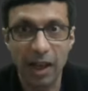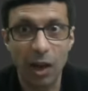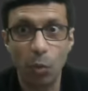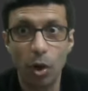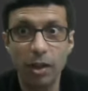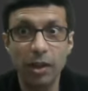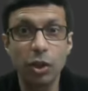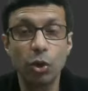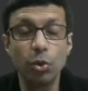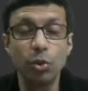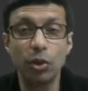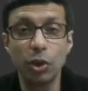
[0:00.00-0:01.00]
And what are the
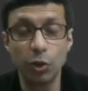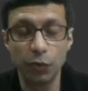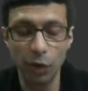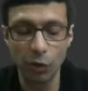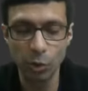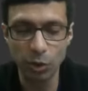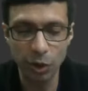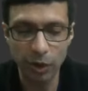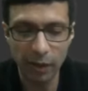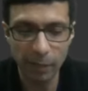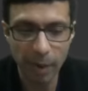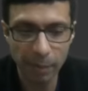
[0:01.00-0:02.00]
useful rules you
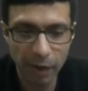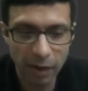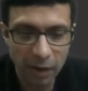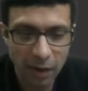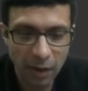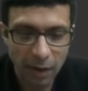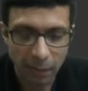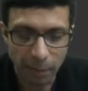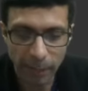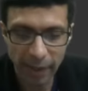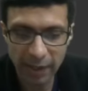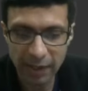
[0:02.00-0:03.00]
can remember?
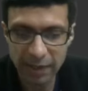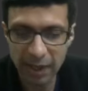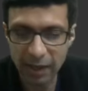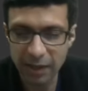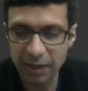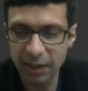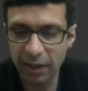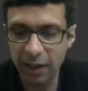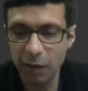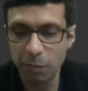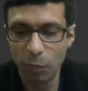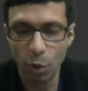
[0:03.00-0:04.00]
Metals are
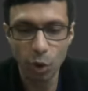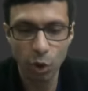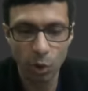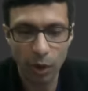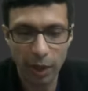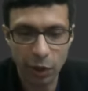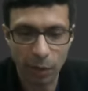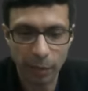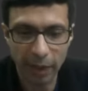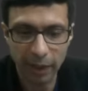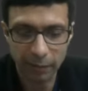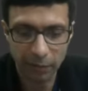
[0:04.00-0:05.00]
considered
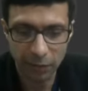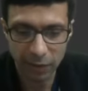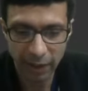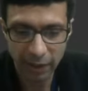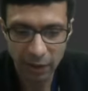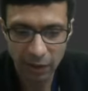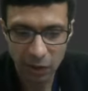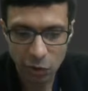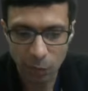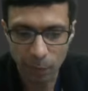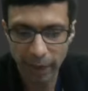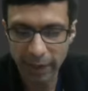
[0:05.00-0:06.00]
monoatomic, right?
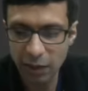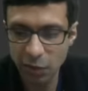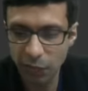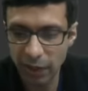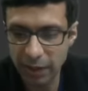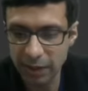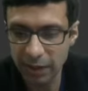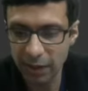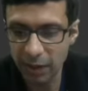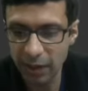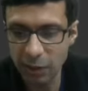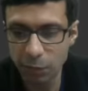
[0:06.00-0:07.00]
So metals, we
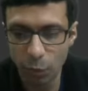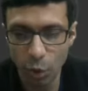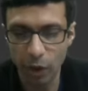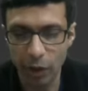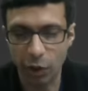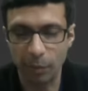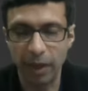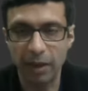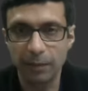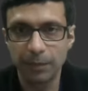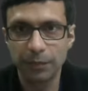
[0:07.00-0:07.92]
consider it as monoatomic.